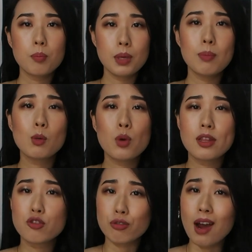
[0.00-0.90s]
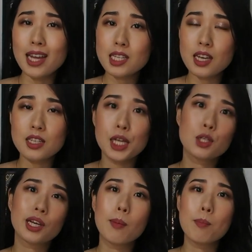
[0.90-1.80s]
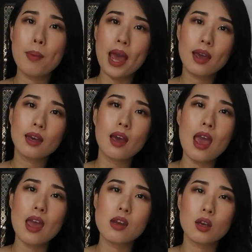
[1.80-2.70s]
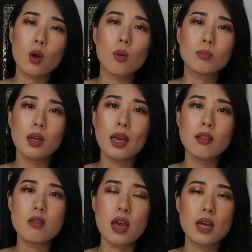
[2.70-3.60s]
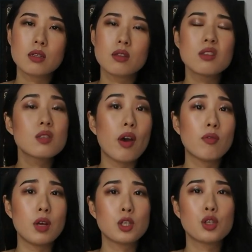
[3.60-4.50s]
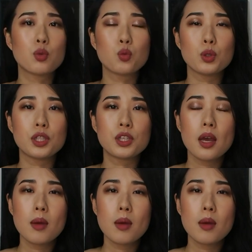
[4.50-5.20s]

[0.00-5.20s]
People with dry skin tend to come back and complain that this foundation would